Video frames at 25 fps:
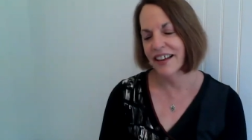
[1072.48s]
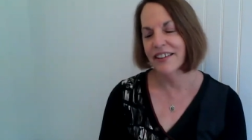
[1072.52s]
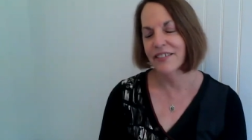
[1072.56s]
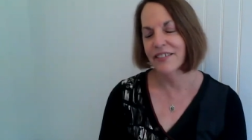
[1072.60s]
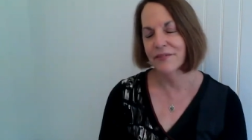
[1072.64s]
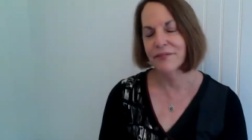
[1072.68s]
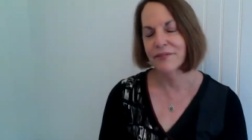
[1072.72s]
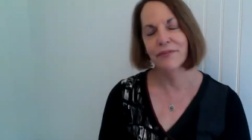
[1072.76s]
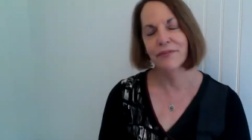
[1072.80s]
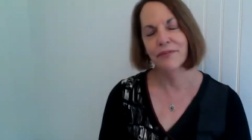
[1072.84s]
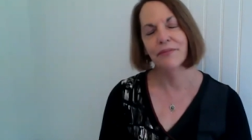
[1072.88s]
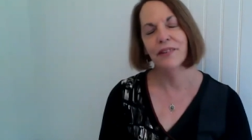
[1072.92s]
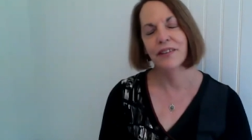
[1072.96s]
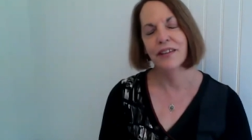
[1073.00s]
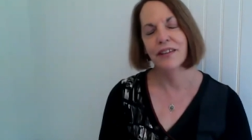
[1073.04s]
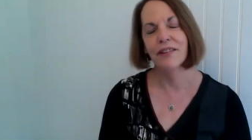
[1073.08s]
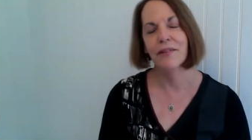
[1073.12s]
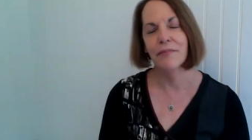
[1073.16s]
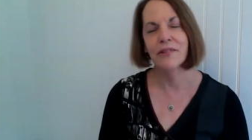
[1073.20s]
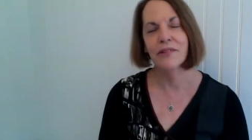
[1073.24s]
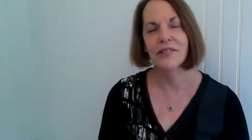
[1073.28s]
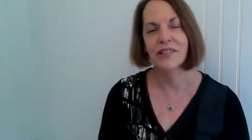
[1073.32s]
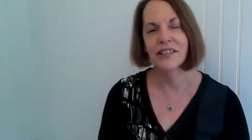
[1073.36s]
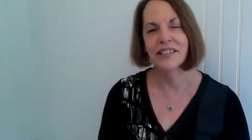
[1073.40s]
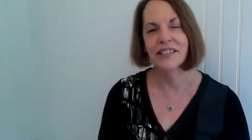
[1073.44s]
that was
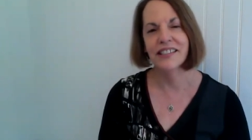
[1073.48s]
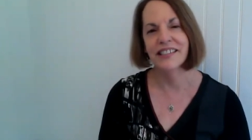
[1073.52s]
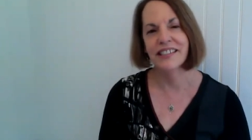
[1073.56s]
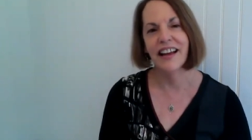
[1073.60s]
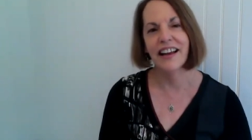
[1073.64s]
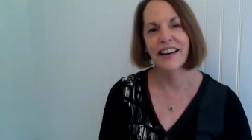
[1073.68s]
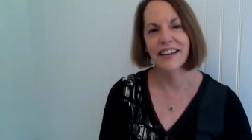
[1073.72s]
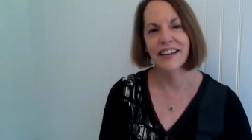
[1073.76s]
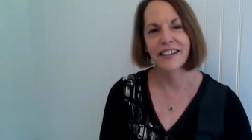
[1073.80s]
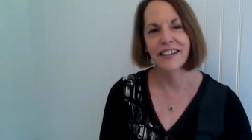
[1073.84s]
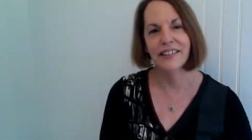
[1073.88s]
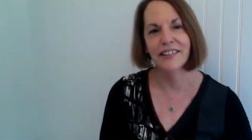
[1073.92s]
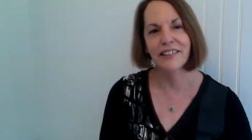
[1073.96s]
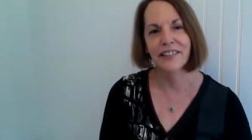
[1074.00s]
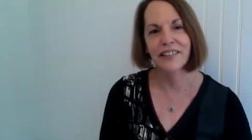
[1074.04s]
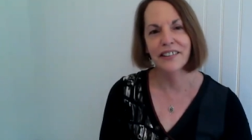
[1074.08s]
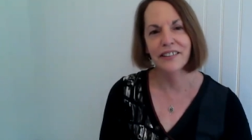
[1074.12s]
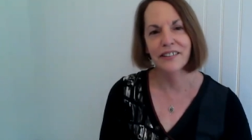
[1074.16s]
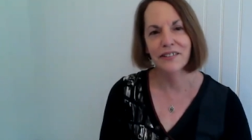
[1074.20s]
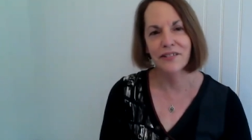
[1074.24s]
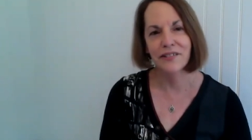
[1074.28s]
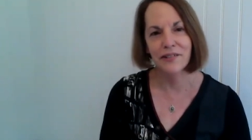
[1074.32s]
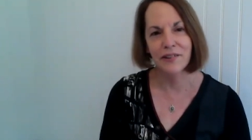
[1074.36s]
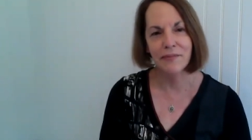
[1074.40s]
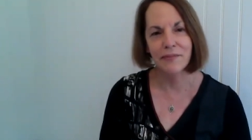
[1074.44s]
kind of one of the most
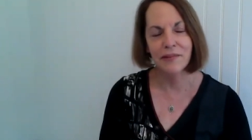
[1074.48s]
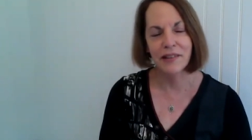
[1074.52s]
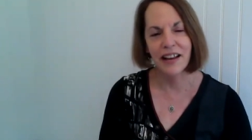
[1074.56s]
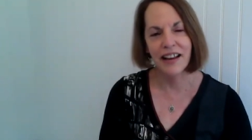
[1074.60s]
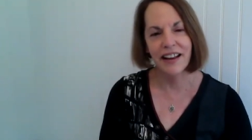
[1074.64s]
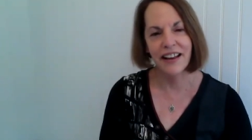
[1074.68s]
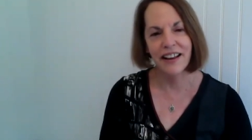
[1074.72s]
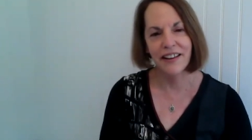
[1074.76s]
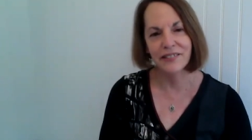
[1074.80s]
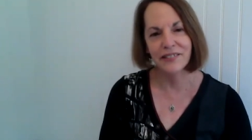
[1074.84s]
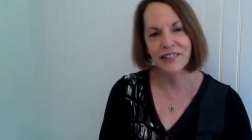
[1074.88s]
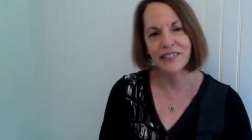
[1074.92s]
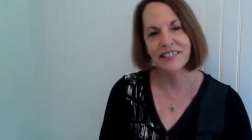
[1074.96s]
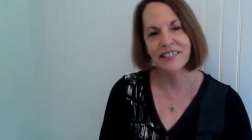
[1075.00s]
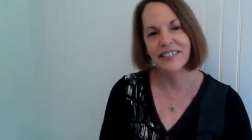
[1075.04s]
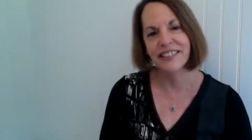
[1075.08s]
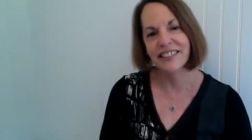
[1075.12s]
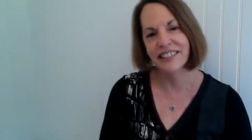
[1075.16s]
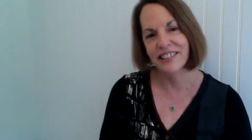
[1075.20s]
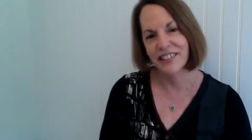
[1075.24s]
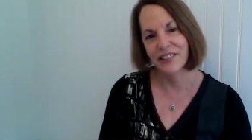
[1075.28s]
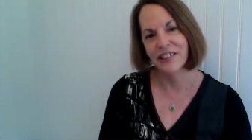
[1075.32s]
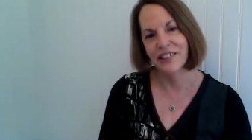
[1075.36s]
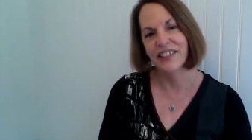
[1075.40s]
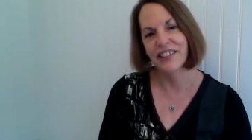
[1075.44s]
exciting career
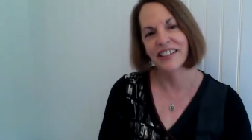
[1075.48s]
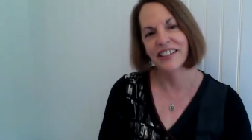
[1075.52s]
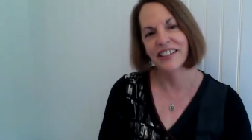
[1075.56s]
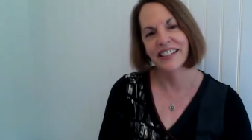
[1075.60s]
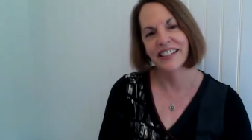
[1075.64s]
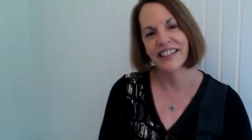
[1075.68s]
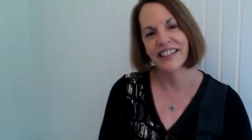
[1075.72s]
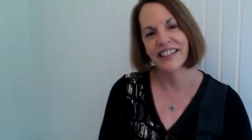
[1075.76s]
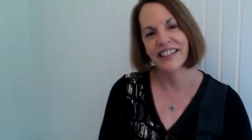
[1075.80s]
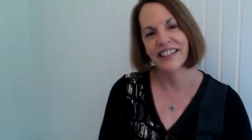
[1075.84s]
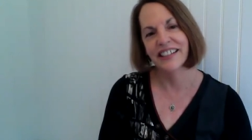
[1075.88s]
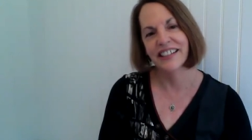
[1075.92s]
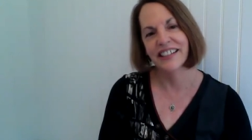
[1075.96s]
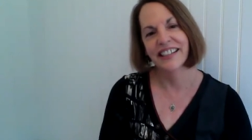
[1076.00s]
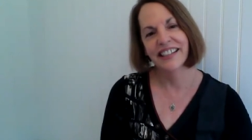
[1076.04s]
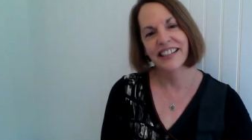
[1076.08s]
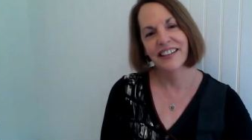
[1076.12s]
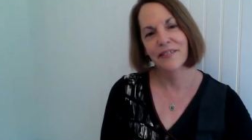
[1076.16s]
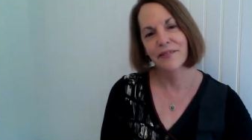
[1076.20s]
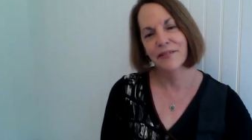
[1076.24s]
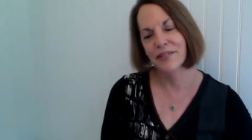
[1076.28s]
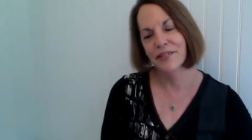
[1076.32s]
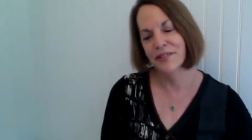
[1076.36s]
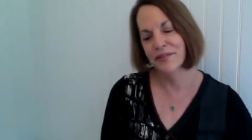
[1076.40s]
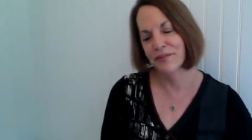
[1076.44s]
trips I ever
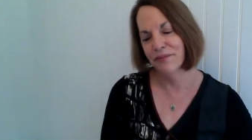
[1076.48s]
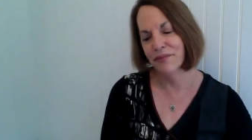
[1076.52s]
took.